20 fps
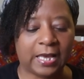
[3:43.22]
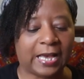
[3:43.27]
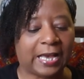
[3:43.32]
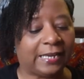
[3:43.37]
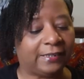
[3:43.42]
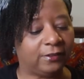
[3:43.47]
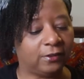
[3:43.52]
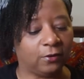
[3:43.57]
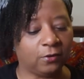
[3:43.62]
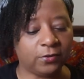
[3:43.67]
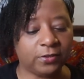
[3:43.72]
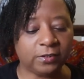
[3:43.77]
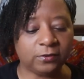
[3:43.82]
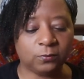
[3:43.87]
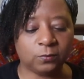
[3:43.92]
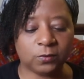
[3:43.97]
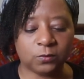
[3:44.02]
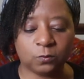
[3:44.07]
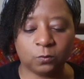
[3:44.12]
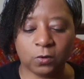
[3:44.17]
I know
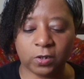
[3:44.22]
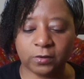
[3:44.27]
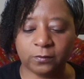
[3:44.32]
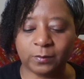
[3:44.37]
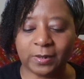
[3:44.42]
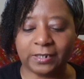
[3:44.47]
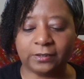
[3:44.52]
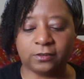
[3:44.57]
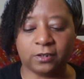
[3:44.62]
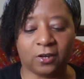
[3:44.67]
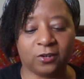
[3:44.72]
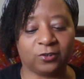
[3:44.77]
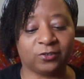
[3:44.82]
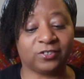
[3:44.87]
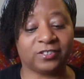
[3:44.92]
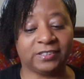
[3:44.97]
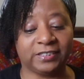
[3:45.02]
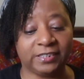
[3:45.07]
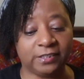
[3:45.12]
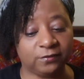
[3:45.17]
this was one of my
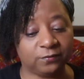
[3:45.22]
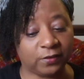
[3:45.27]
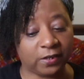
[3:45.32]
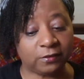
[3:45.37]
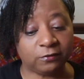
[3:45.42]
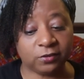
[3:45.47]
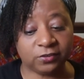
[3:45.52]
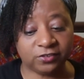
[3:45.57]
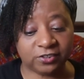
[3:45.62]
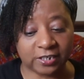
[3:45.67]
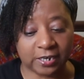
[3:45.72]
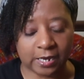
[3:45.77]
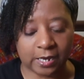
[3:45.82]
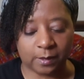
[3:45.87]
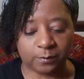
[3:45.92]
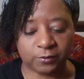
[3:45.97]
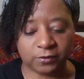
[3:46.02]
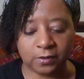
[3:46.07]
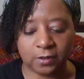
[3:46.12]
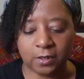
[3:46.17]
daughter's least favorite
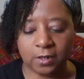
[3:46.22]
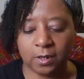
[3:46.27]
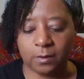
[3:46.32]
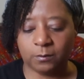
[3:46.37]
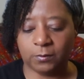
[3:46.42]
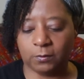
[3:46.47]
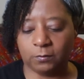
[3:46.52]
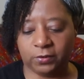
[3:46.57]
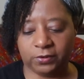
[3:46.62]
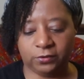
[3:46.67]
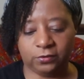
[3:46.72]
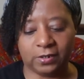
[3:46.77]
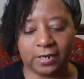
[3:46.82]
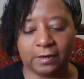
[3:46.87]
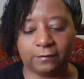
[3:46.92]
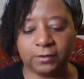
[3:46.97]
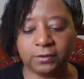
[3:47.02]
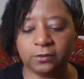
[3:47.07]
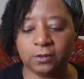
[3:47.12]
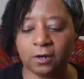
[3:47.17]
jobs, but when you
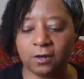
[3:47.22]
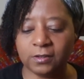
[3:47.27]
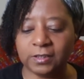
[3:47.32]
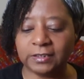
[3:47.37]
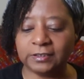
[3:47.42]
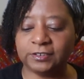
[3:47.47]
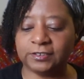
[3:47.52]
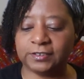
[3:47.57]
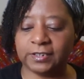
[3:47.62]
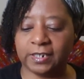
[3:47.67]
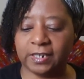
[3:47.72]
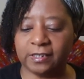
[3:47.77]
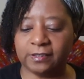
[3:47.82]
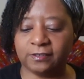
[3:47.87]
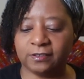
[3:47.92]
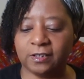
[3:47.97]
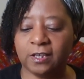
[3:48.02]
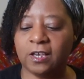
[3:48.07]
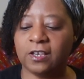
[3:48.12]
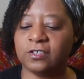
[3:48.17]
have a dog that
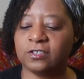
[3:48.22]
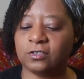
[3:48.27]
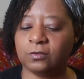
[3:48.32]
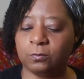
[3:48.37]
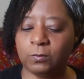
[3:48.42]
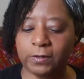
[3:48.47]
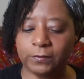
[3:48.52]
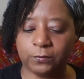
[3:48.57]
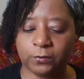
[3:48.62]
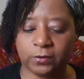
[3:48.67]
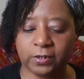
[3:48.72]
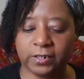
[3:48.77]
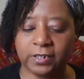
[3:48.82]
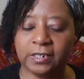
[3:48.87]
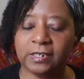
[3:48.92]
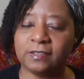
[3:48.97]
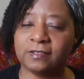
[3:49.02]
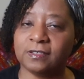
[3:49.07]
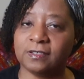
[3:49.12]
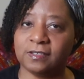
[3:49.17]
sheds,
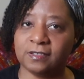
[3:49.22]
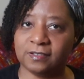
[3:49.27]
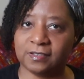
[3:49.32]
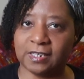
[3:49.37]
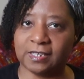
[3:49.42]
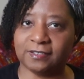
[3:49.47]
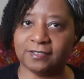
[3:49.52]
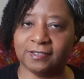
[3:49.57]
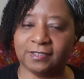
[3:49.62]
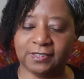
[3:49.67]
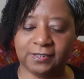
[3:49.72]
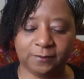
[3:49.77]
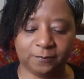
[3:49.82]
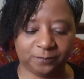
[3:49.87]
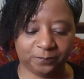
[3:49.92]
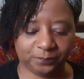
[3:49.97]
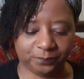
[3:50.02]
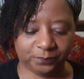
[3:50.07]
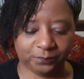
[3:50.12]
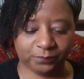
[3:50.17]
swiffering is a necessity.
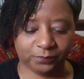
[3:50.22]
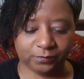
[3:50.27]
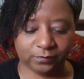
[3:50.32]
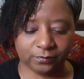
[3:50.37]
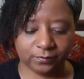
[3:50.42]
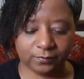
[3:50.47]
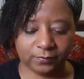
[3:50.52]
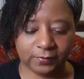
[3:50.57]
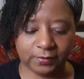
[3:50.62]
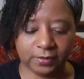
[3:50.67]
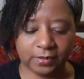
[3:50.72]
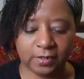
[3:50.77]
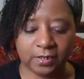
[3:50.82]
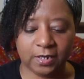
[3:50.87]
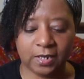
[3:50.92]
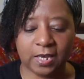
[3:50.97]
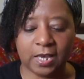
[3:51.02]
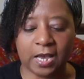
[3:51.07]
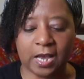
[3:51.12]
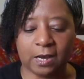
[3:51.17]

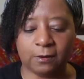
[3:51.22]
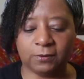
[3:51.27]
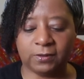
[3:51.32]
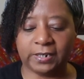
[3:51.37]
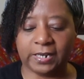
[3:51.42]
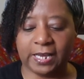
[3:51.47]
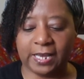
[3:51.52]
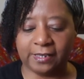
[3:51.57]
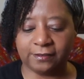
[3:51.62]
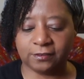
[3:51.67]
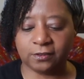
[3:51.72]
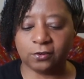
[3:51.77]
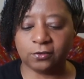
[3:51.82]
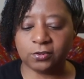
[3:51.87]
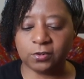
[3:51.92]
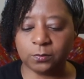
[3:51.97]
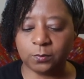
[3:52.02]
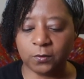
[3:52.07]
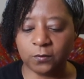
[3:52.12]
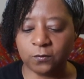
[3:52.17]
I would ask her
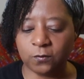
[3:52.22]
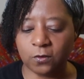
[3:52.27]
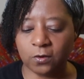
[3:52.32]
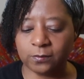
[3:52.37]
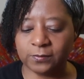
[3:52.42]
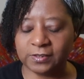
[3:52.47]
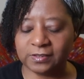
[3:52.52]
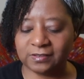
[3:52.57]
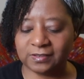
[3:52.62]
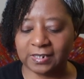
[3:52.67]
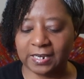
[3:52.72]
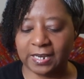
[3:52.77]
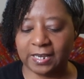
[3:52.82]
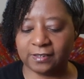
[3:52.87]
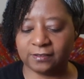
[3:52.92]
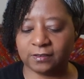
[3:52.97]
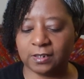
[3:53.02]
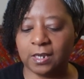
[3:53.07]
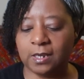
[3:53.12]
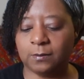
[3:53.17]
to perform this
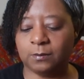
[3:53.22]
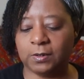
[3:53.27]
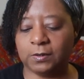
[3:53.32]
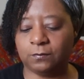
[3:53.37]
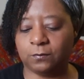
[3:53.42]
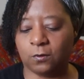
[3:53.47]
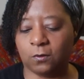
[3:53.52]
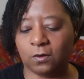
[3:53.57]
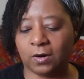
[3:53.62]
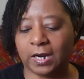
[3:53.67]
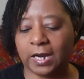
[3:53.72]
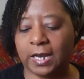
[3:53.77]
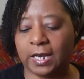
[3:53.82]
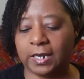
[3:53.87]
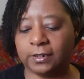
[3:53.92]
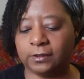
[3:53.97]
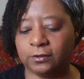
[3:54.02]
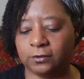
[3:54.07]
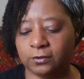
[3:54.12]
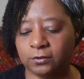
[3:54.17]
task before
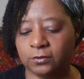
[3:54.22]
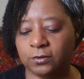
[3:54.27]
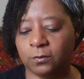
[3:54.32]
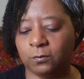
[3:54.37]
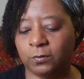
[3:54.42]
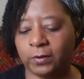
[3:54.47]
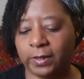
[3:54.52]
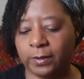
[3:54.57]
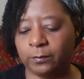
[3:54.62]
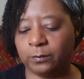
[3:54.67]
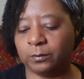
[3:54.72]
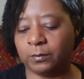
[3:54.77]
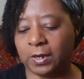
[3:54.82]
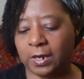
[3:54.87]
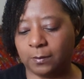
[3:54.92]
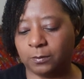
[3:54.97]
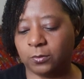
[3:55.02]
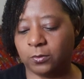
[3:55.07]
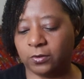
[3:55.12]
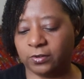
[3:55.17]
I do the wet
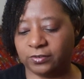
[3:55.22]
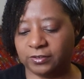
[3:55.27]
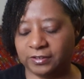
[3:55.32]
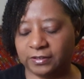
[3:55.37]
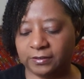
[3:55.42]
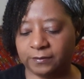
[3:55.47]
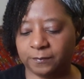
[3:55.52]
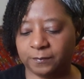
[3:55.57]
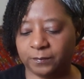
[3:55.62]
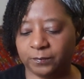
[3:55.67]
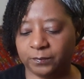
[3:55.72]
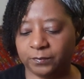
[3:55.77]
mop portion.